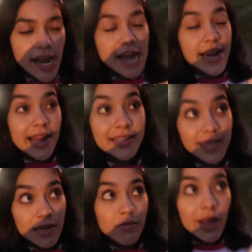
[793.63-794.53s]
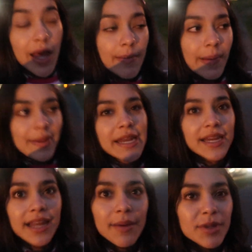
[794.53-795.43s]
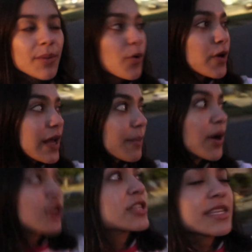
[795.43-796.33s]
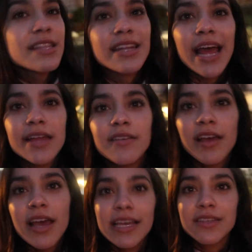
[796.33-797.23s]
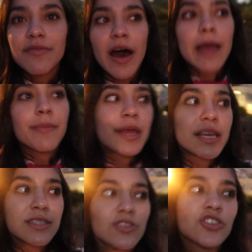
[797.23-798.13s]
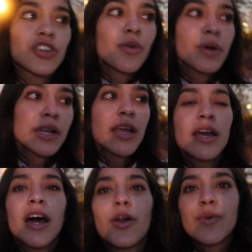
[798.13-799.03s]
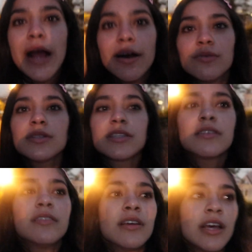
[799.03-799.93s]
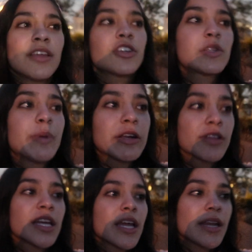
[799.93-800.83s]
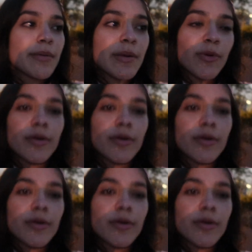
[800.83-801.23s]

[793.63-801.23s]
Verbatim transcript: a 9 out of 10. Maybe I need to come in the morning, but honestly the night is a vibe because there's no one around. There's barely any people